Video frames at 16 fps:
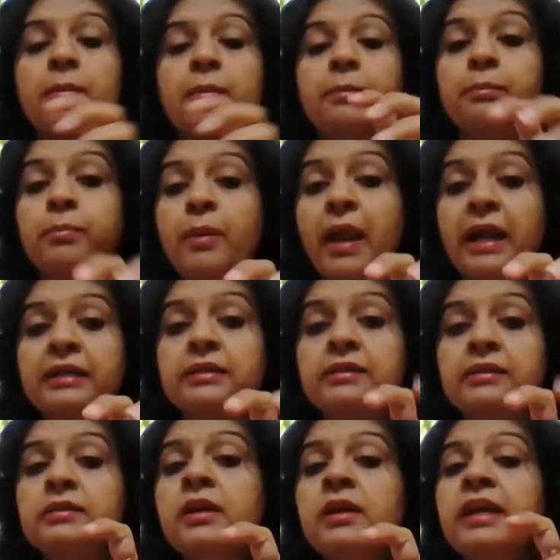
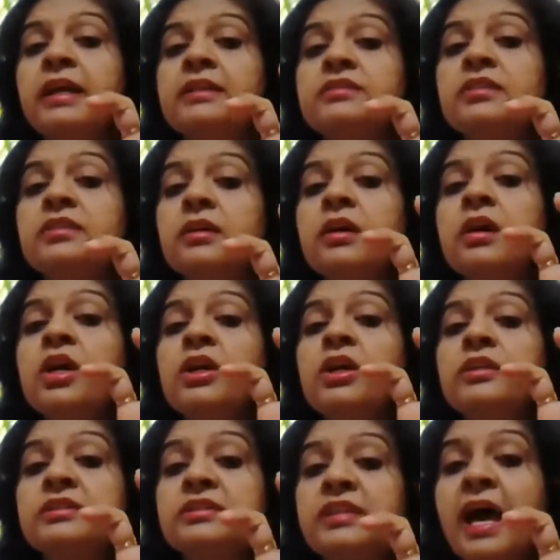Bladder is a
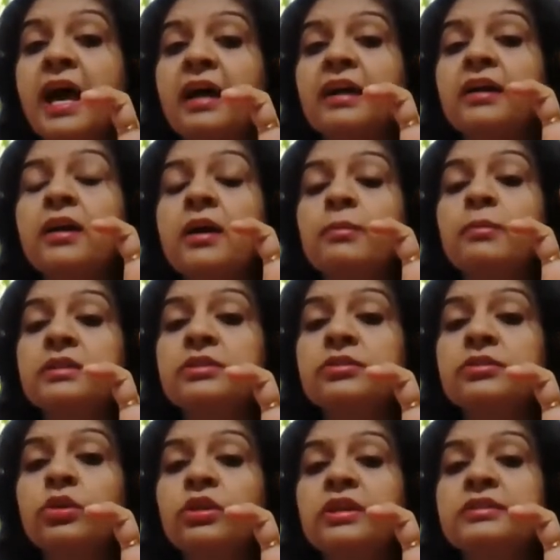sac,
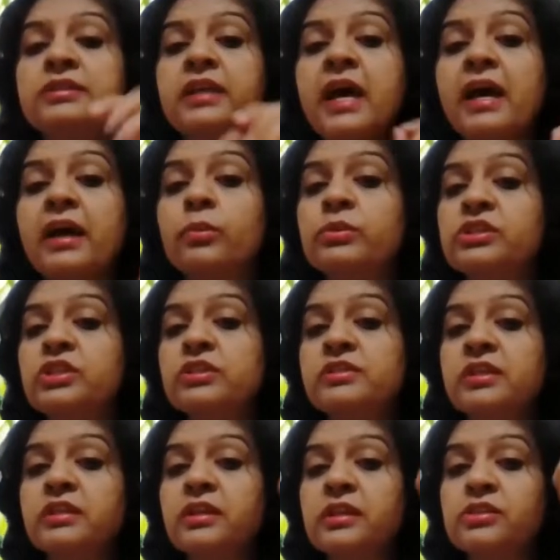muscular sac, which is
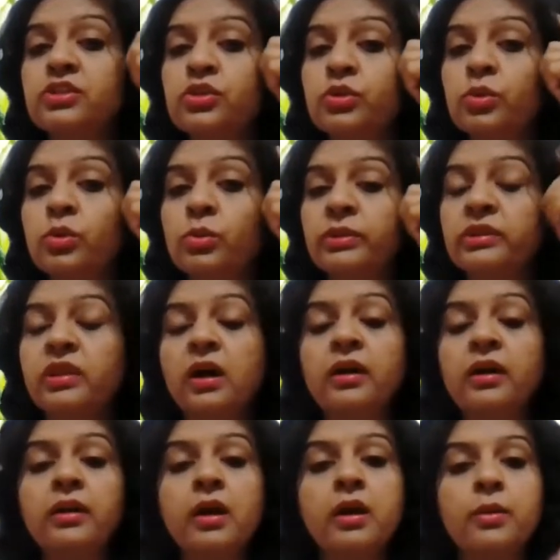in control with
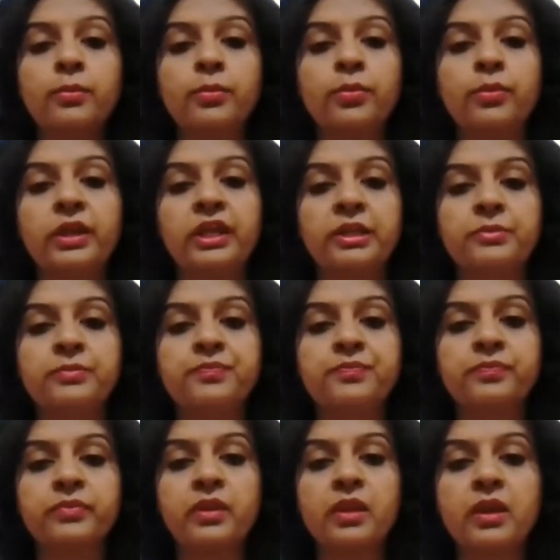our brain.
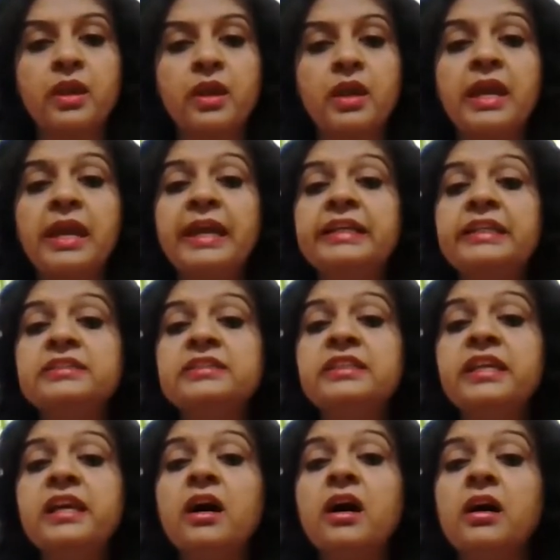It is
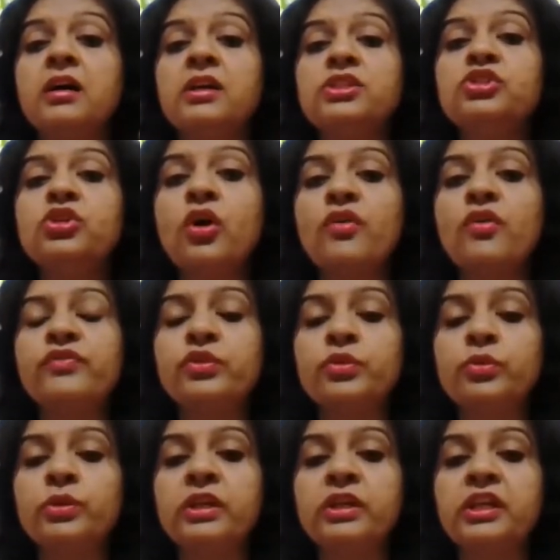the urge of
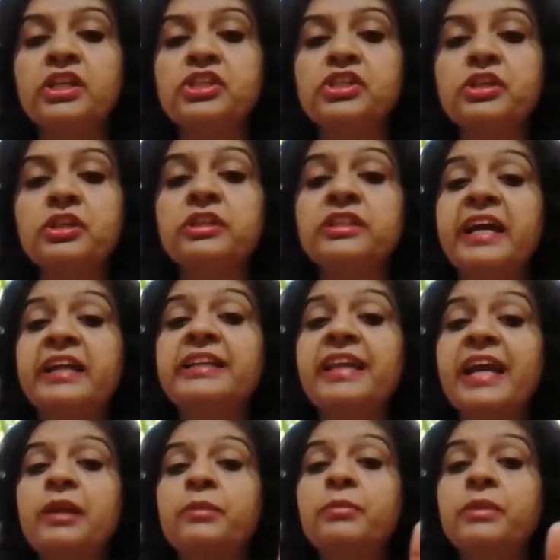urination that
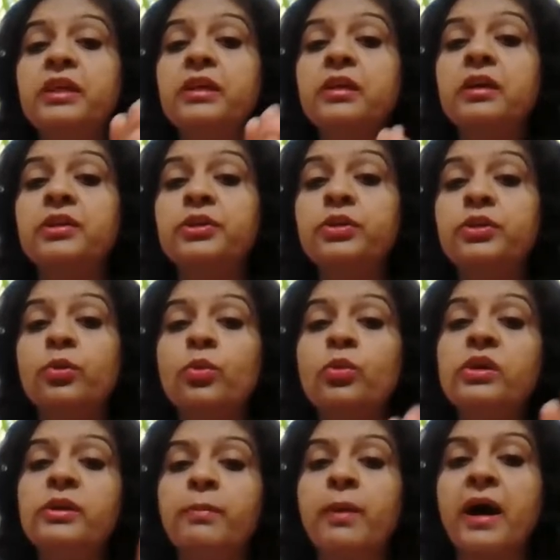can be
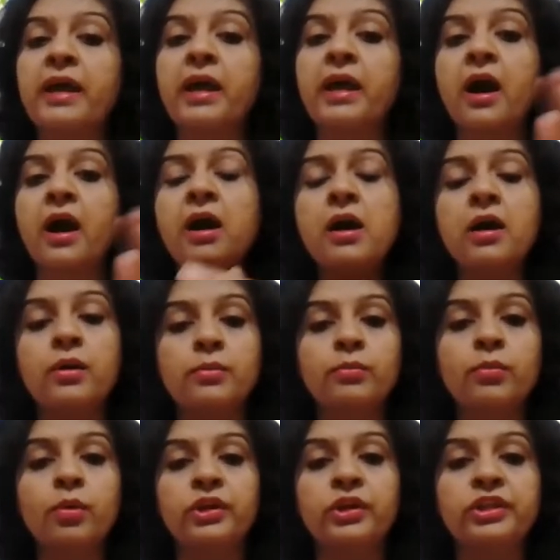controlled by our
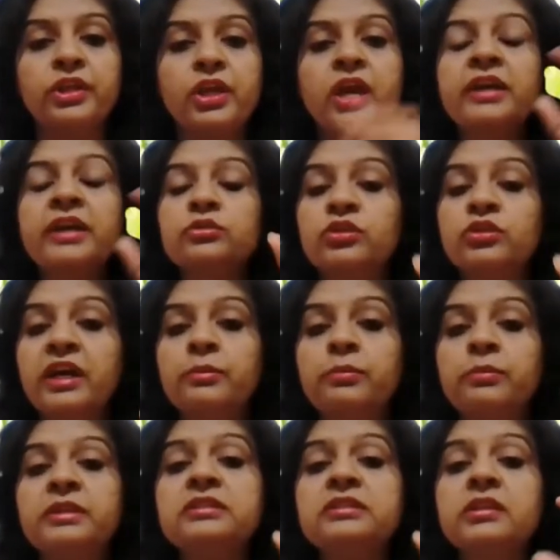body. So that
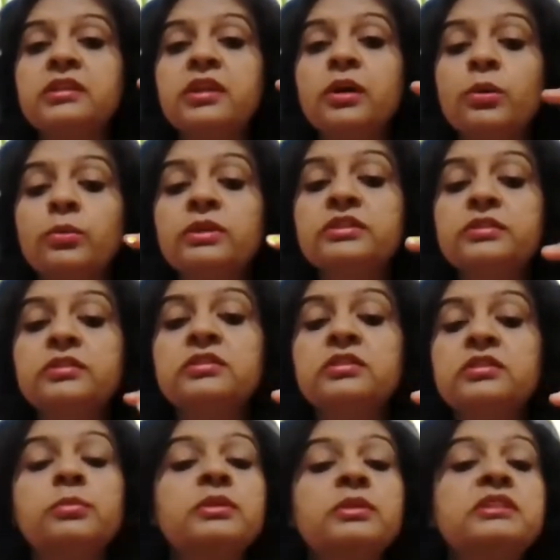means the nervous
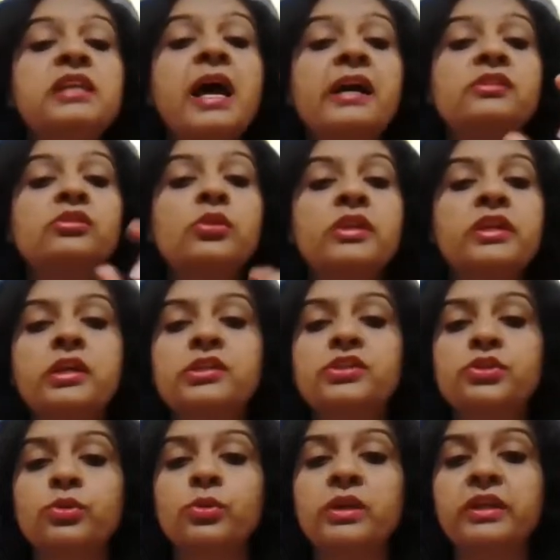system is actually
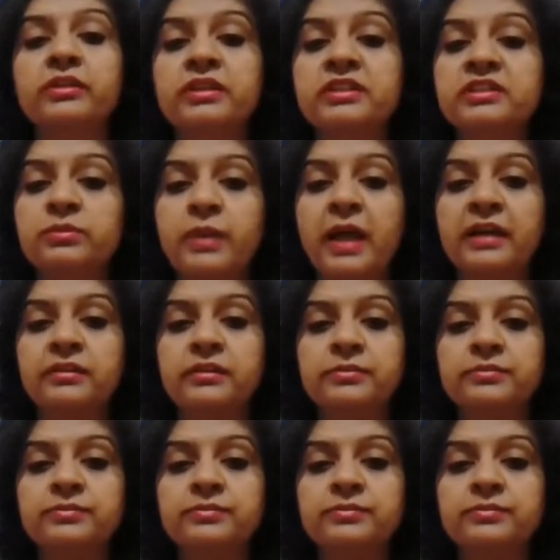controlling this bladder.